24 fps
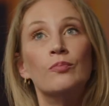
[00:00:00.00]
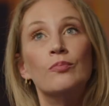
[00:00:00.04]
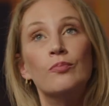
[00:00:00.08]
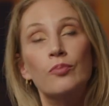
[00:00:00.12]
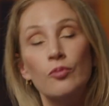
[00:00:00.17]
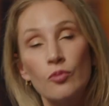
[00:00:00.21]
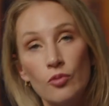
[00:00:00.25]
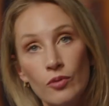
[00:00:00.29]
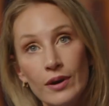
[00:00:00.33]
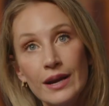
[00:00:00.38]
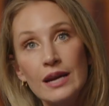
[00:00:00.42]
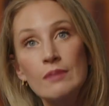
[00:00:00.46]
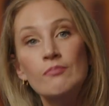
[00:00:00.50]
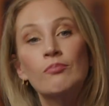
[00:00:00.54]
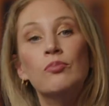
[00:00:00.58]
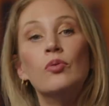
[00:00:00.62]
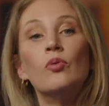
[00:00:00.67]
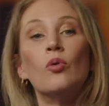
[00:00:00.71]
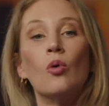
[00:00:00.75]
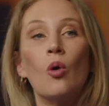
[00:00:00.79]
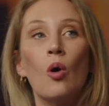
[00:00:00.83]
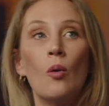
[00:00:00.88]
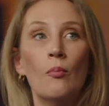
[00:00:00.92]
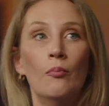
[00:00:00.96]

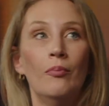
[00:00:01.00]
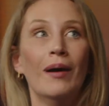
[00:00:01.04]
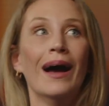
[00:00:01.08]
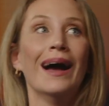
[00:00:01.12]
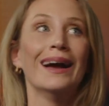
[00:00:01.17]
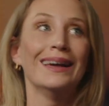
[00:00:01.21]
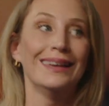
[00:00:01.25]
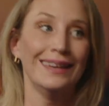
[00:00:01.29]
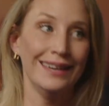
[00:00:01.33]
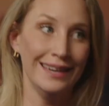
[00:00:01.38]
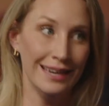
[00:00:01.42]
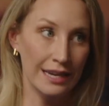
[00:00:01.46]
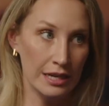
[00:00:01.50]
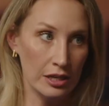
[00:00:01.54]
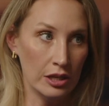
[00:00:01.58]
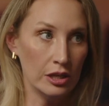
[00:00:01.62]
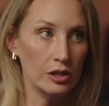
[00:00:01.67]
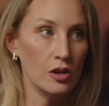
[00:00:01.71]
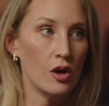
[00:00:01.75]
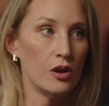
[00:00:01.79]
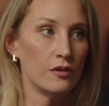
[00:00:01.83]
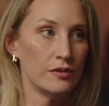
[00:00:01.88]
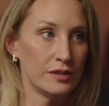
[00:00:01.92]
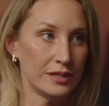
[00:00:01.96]
re-brought back in a
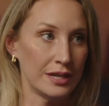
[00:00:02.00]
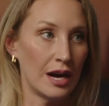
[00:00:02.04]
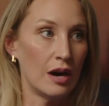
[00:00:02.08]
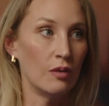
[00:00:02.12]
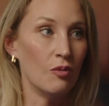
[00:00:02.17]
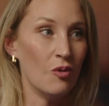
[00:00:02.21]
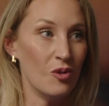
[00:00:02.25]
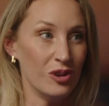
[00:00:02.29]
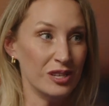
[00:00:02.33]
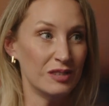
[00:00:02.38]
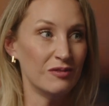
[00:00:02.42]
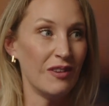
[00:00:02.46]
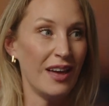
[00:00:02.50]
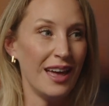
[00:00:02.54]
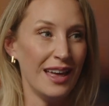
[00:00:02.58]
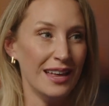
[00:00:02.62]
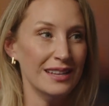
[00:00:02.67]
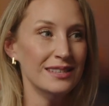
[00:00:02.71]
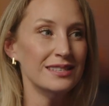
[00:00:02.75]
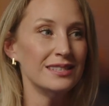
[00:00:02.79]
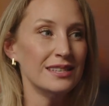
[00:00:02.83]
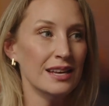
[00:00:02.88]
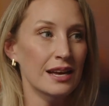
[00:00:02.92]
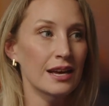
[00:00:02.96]
lot of Star Wars
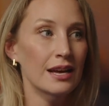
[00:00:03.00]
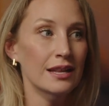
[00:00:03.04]
fans